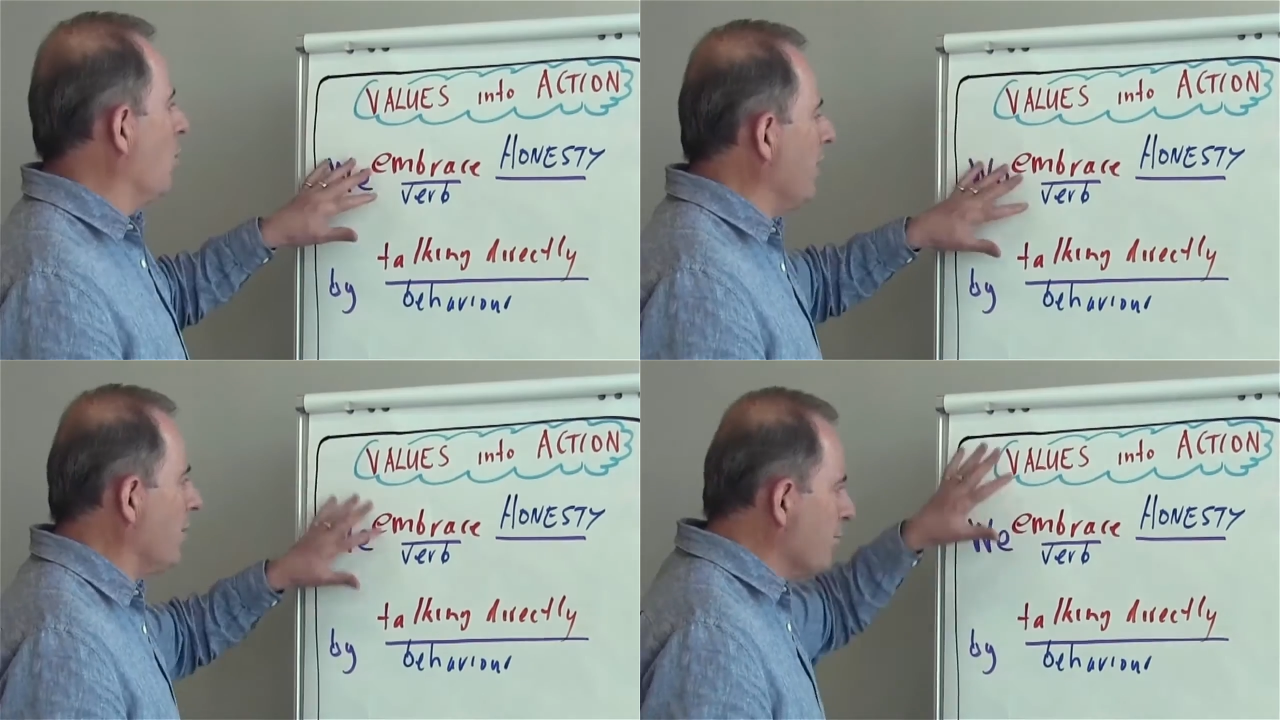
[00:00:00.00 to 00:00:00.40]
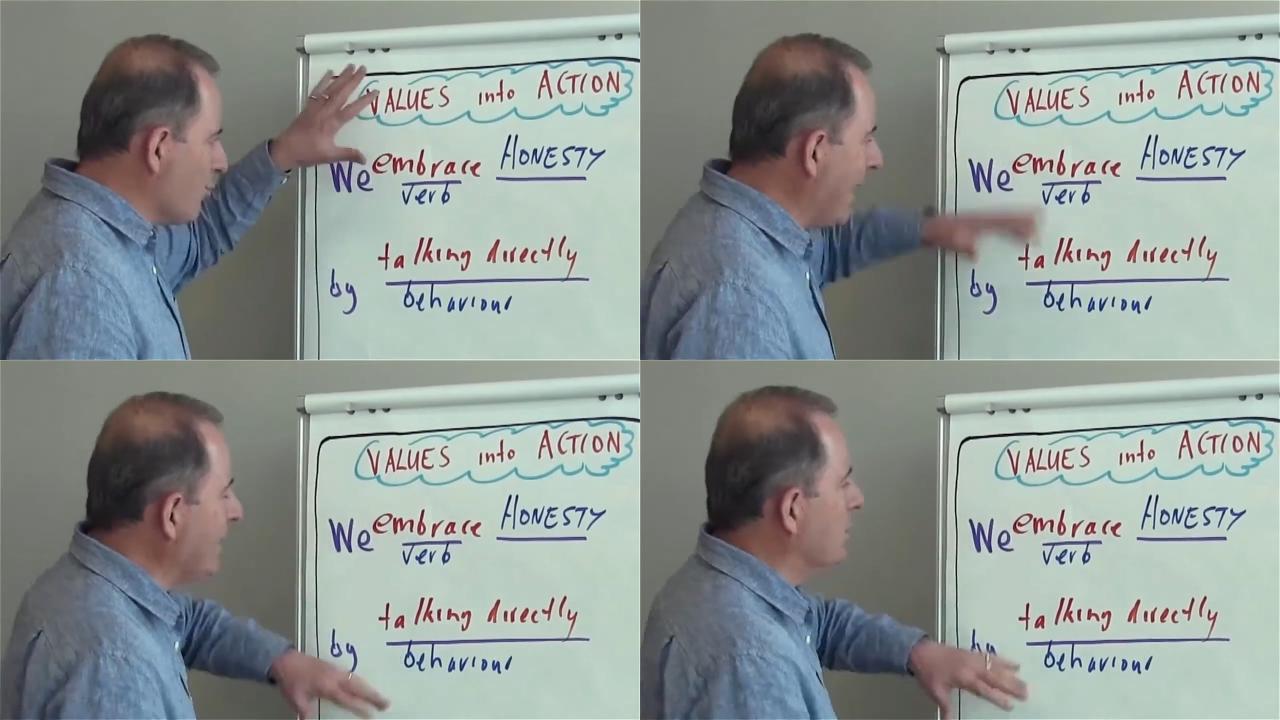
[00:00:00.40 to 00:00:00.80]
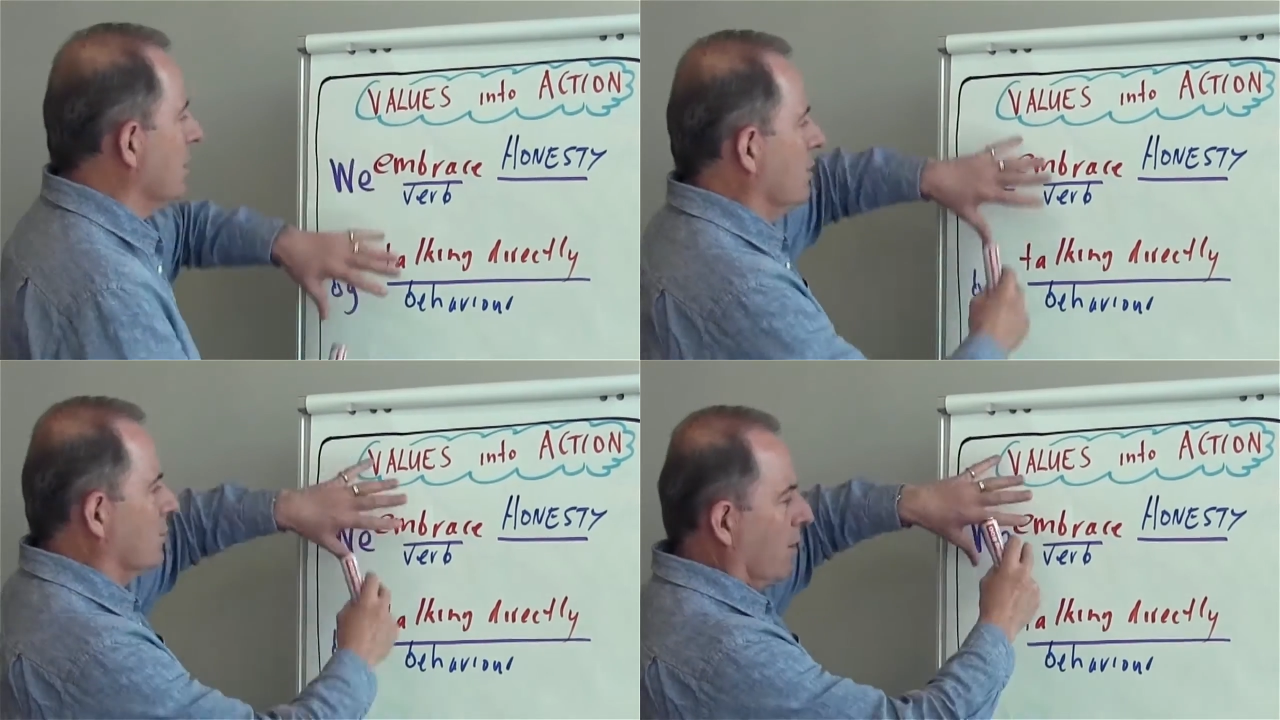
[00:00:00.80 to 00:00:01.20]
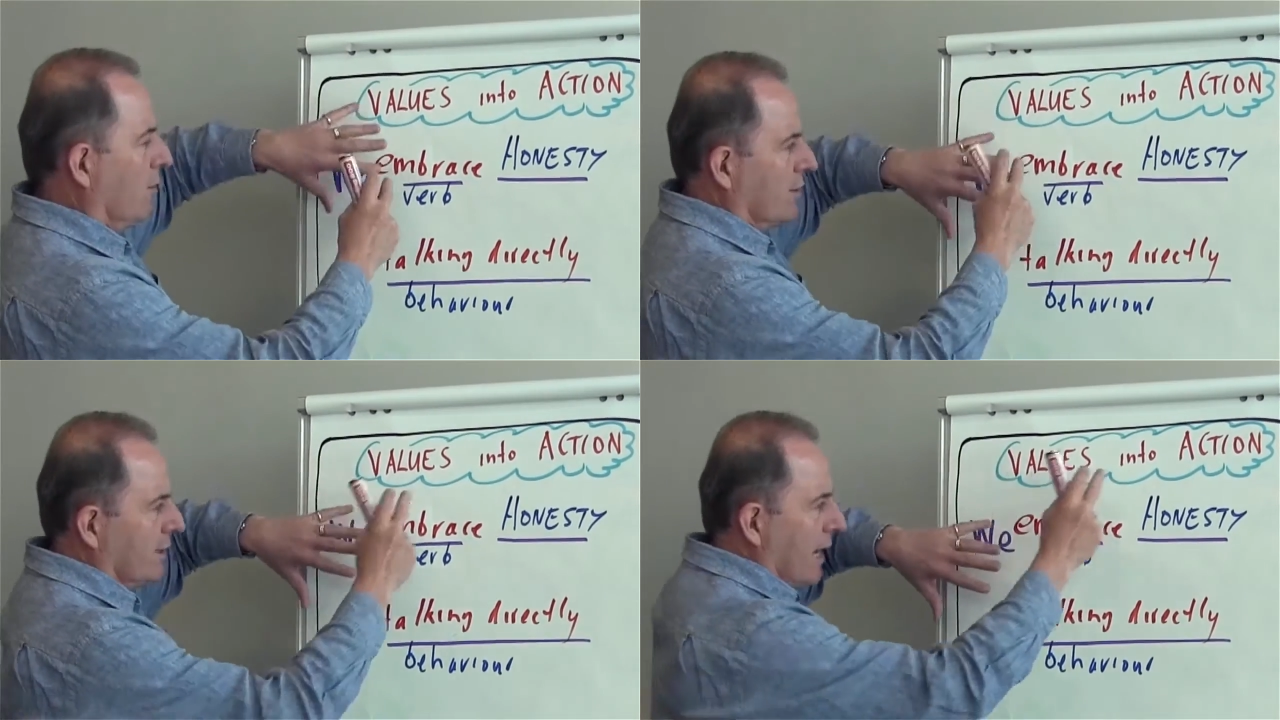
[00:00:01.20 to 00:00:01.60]
we embrace. So
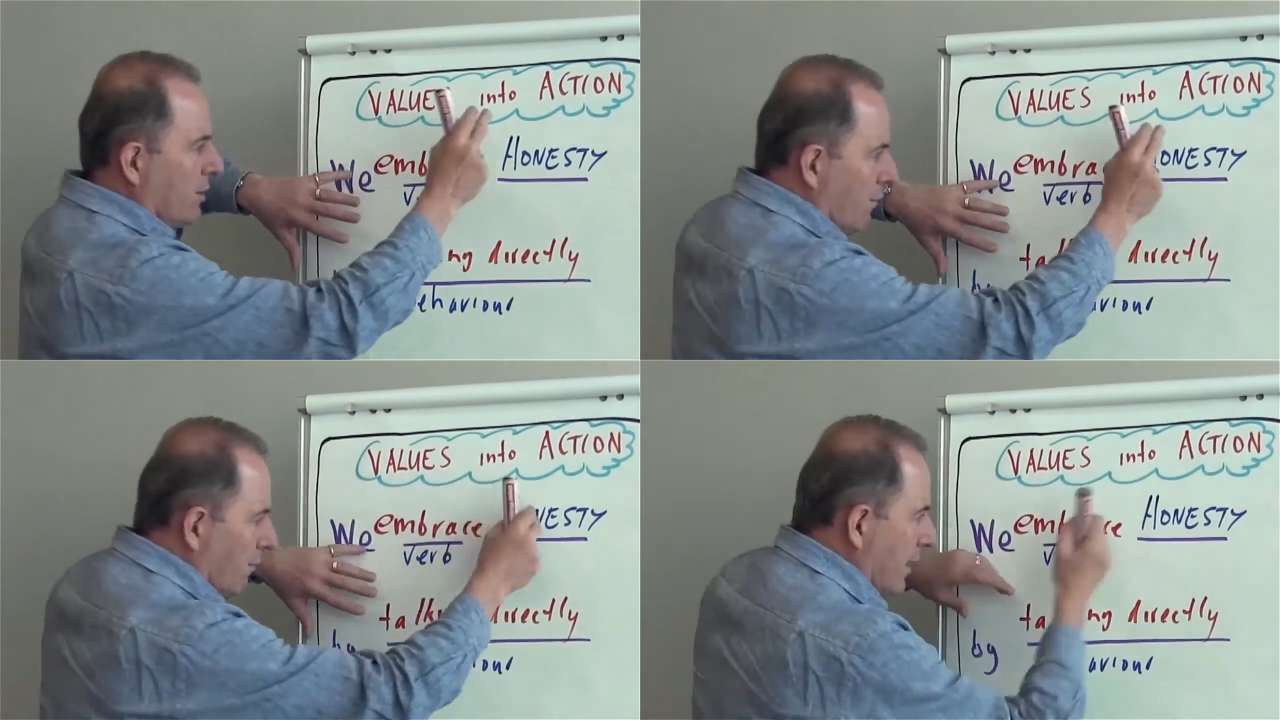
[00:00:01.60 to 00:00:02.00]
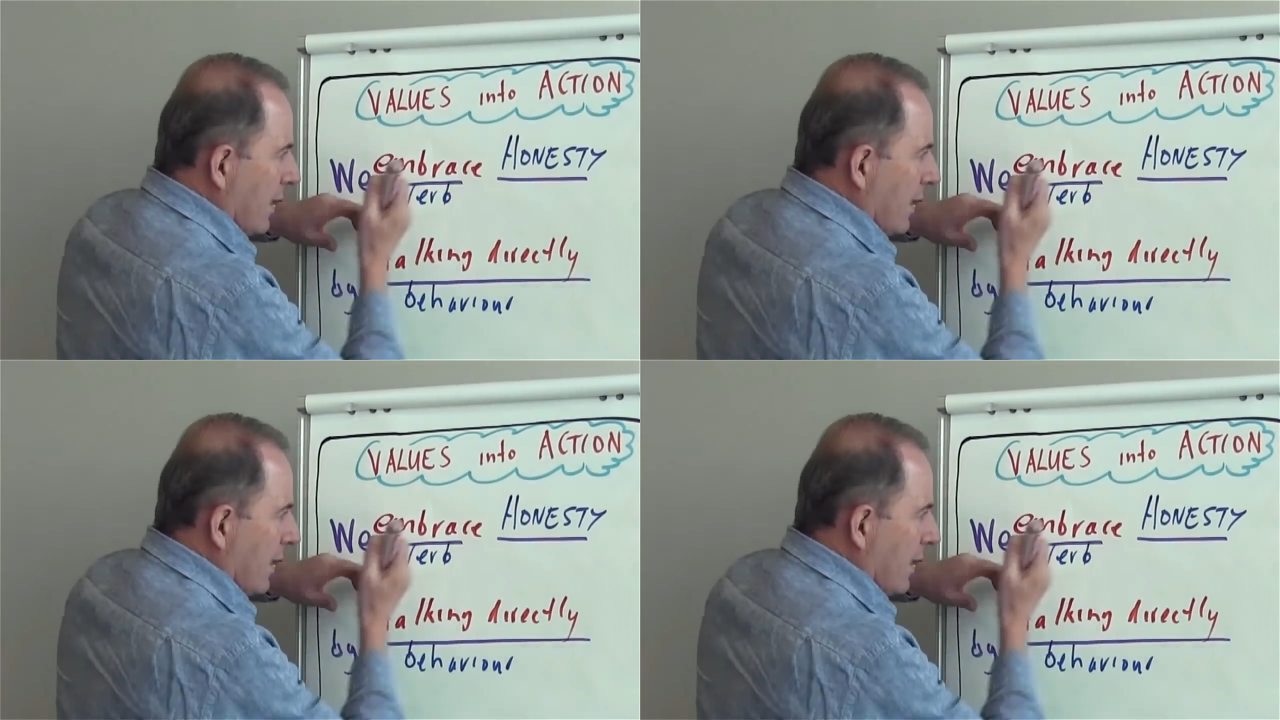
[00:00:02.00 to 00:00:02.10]
get your